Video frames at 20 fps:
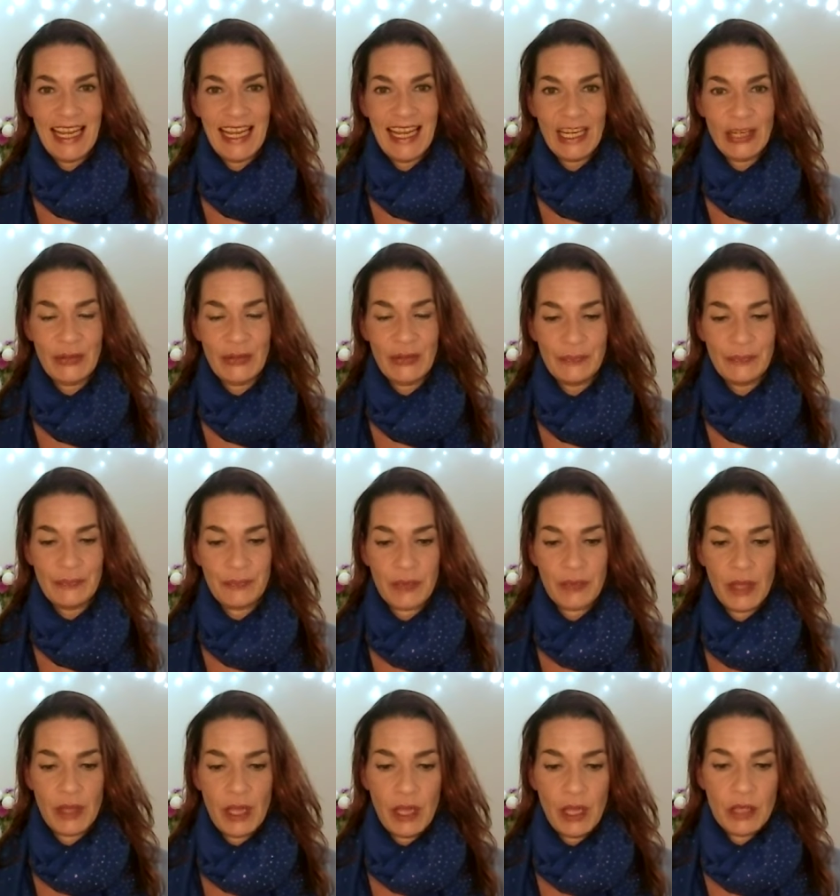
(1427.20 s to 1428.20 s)
Thank you.
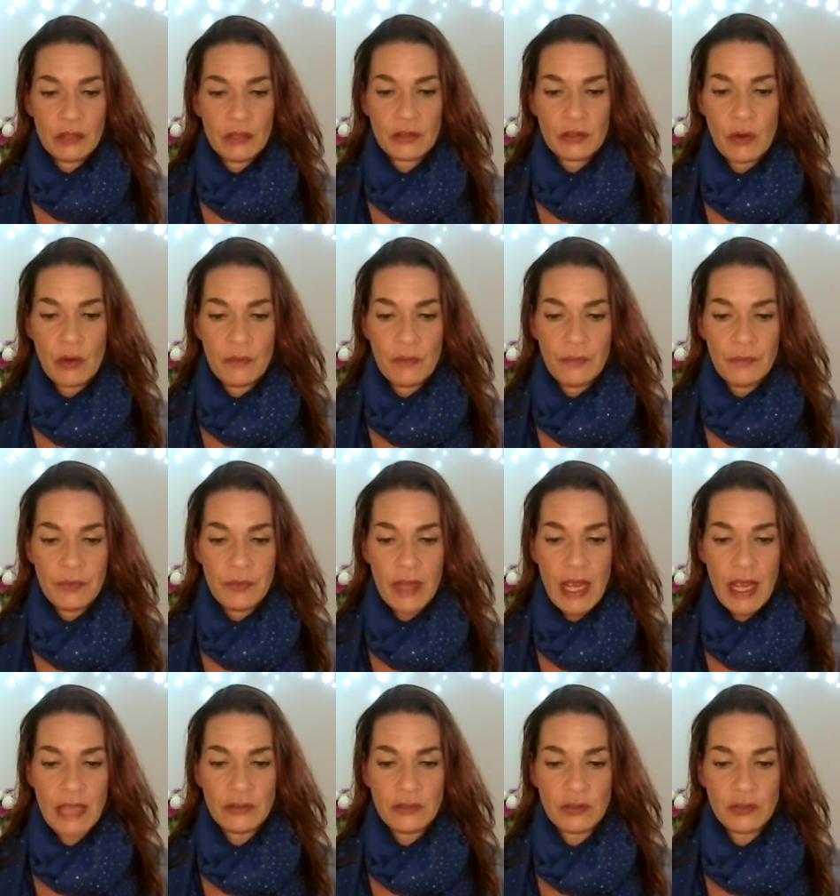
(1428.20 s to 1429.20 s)
So,
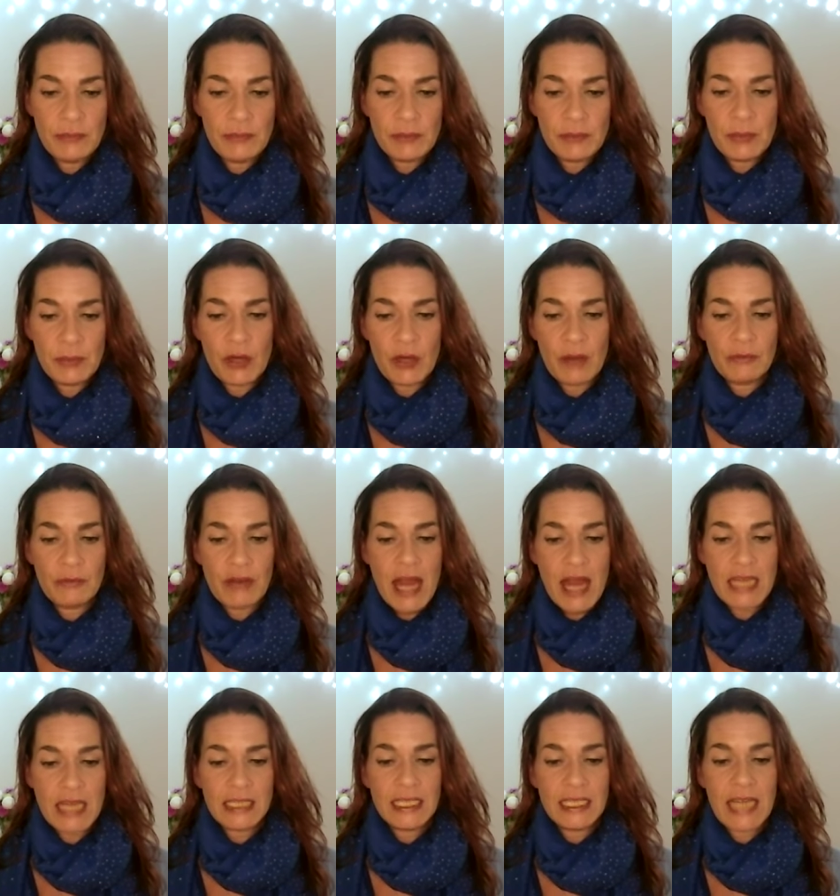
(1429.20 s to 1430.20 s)
as dreams become
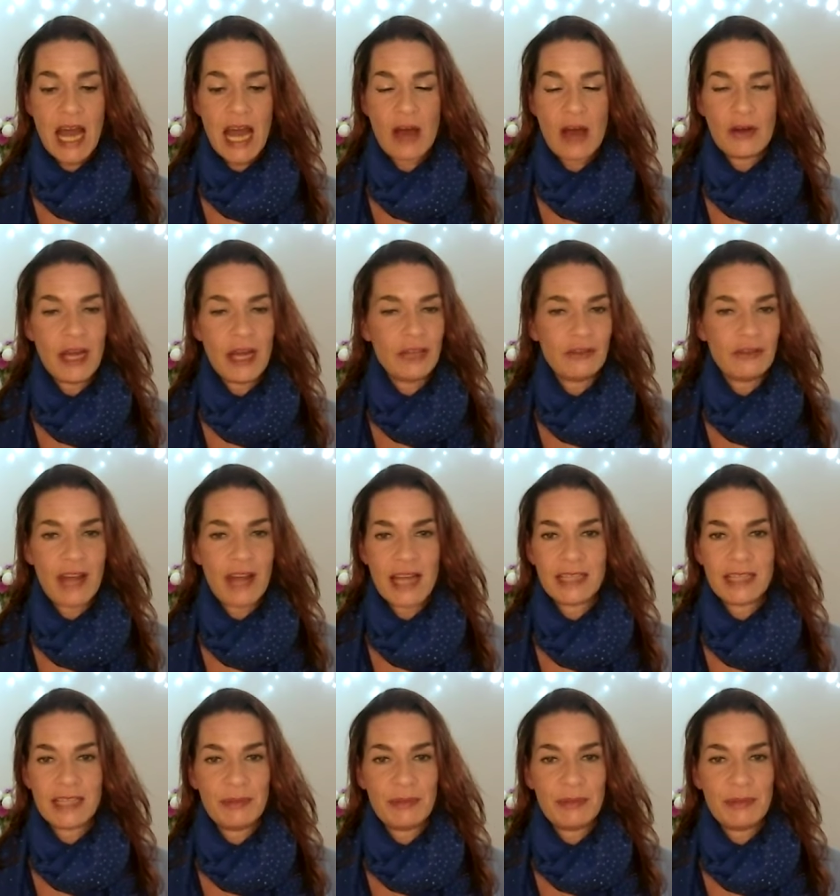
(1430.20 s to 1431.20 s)
reality now and
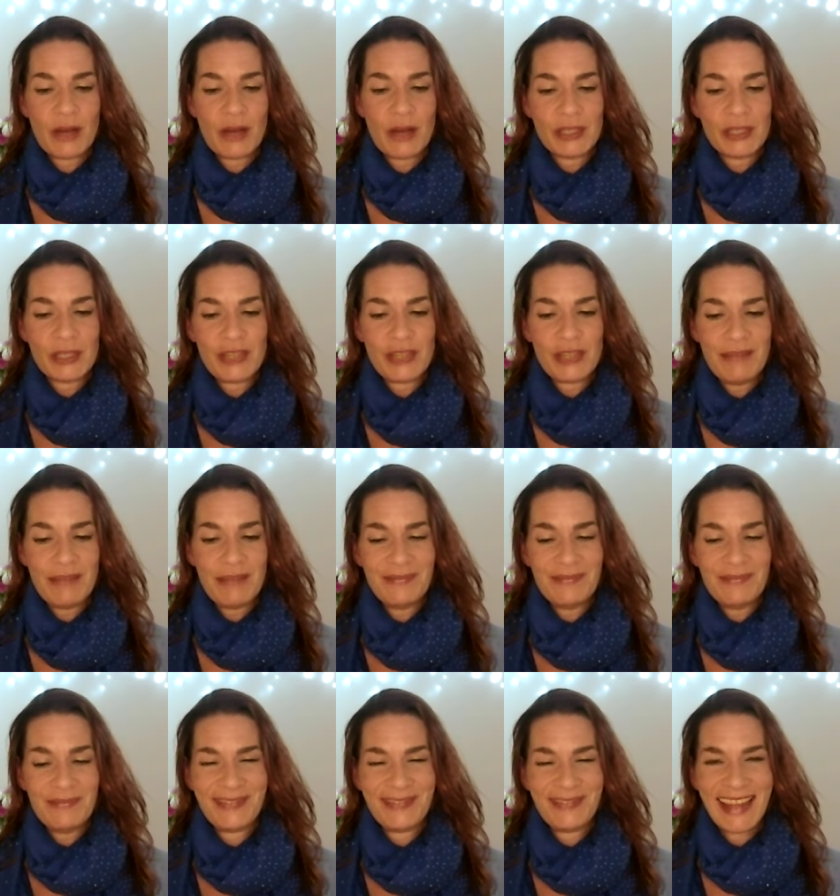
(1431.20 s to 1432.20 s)
reality becomes a
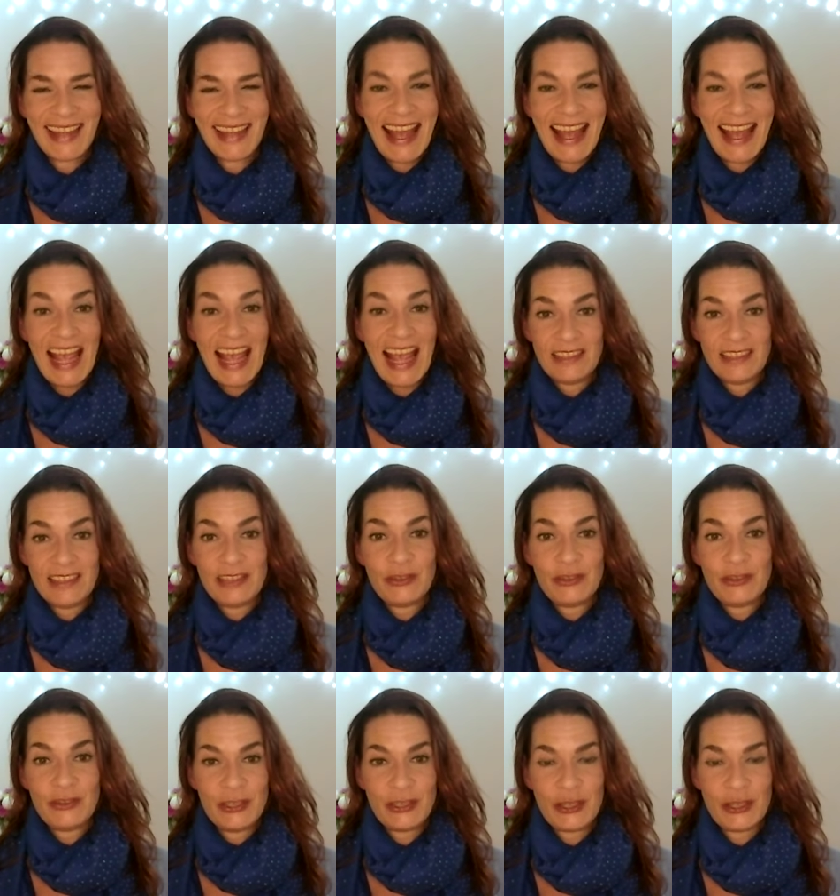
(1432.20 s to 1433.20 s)
dream, as it
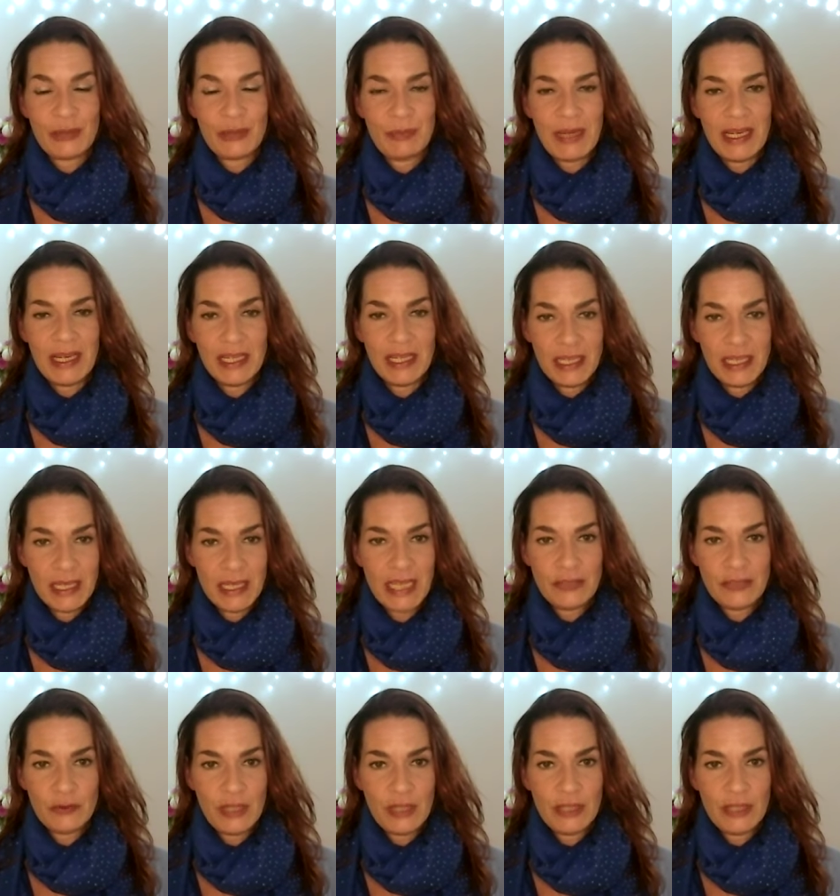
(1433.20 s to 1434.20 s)
truly should be.
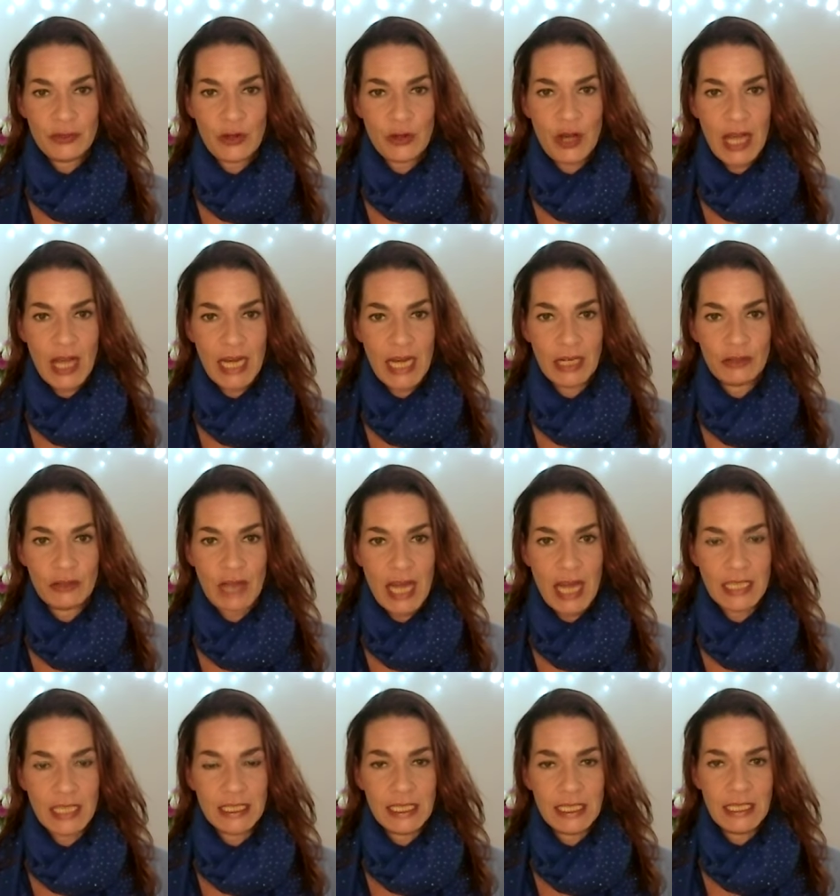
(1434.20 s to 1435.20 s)
That's real, true organic
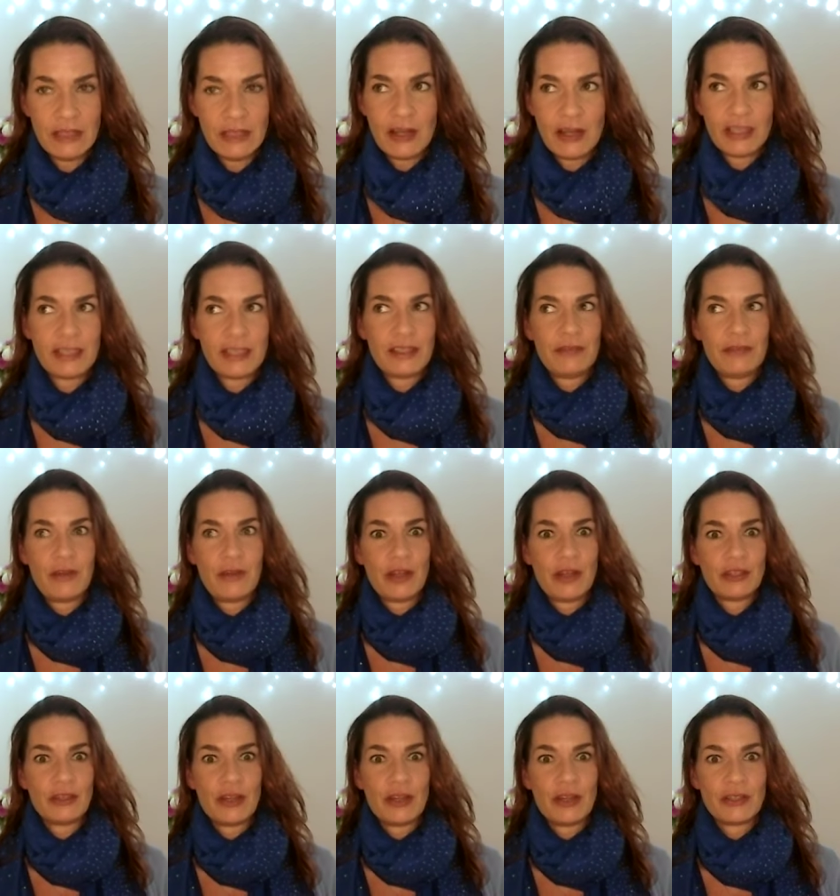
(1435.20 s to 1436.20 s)
reality, not this
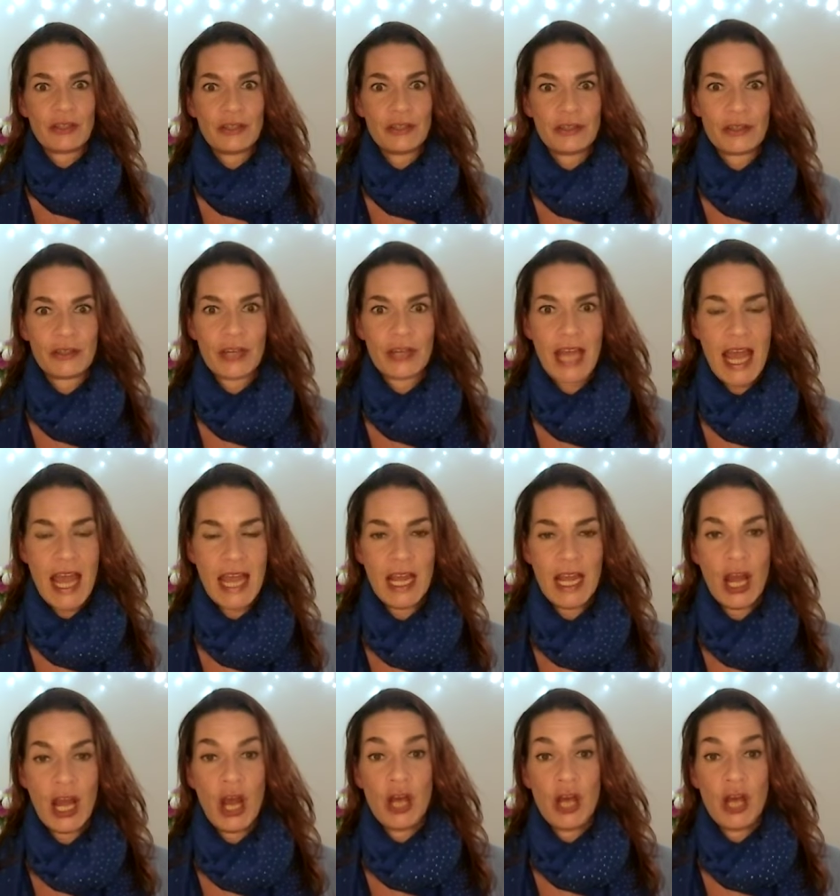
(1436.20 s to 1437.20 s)
inverted nonsense,
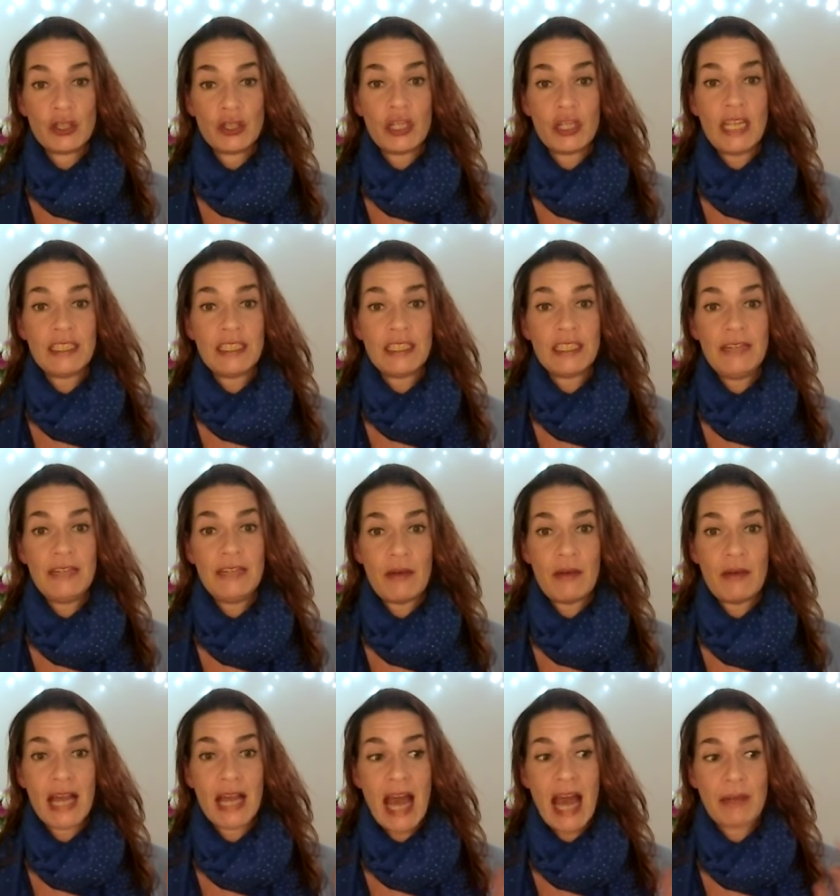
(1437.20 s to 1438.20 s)
okay? So let's leave
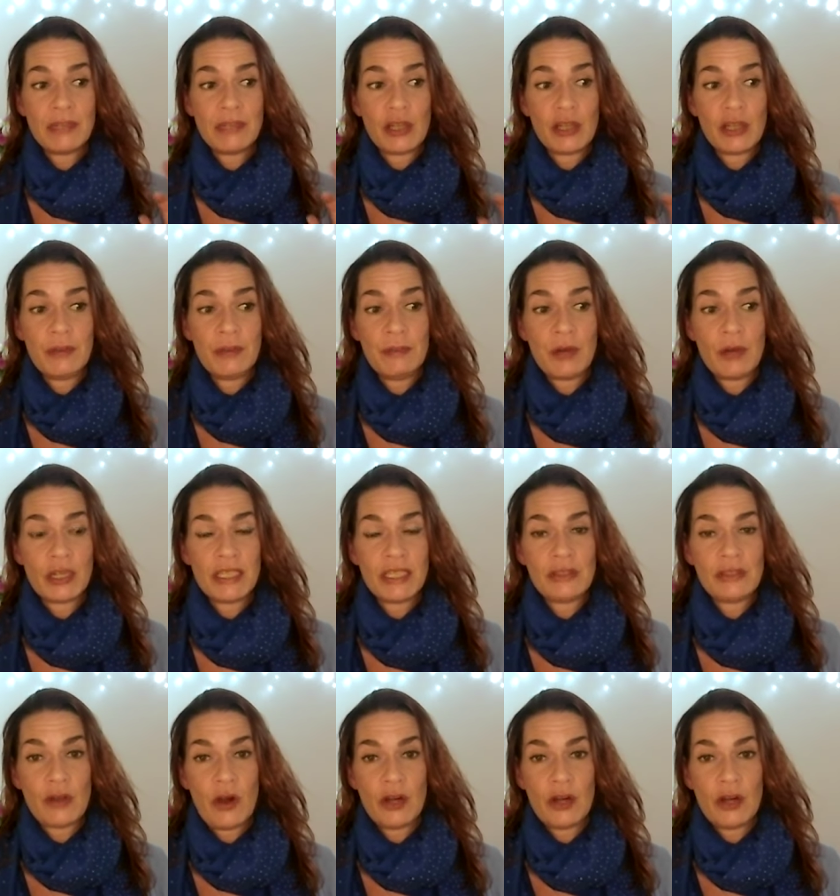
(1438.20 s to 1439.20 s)
our carbon copy
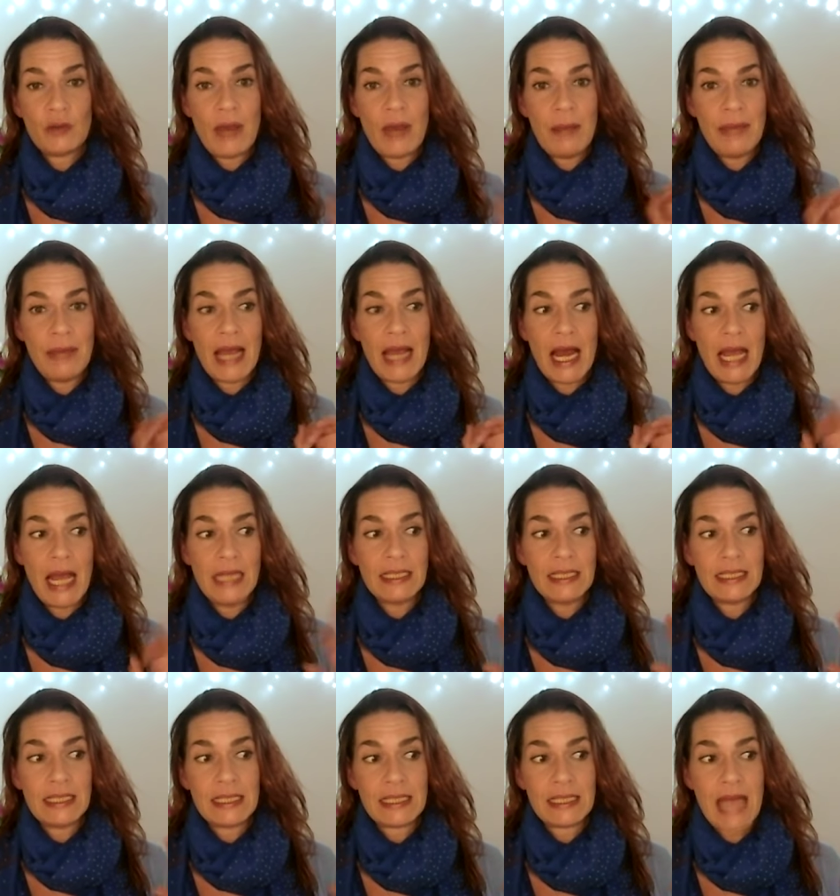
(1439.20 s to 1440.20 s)
bodies all the way
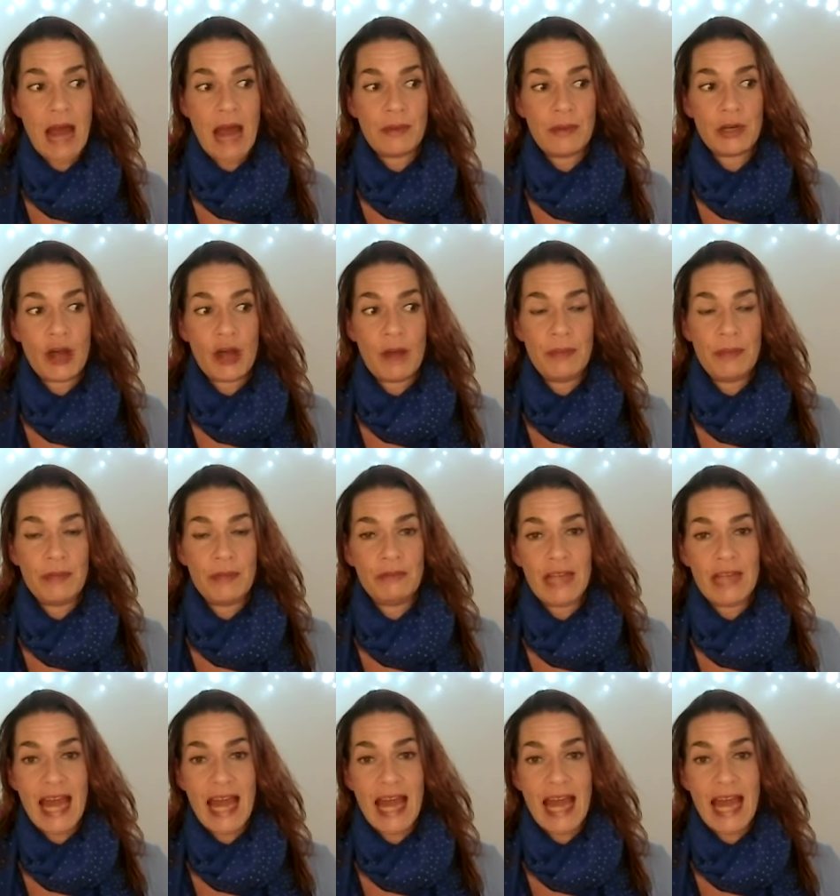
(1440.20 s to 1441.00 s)
behind this carbon copy